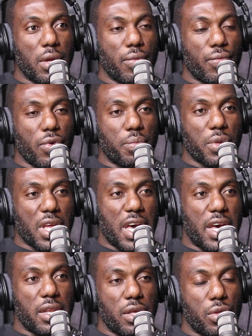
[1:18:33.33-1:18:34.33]
from
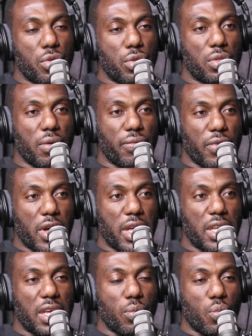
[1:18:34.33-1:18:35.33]
Carnage,
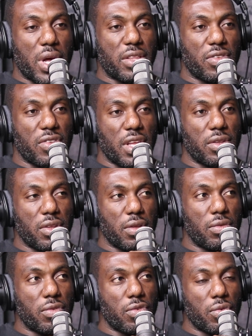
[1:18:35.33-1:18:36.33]
define in one
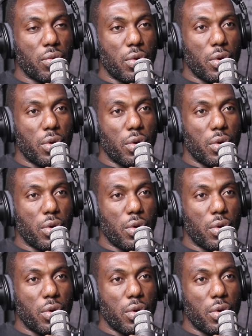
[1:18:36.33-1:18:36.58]
sentence,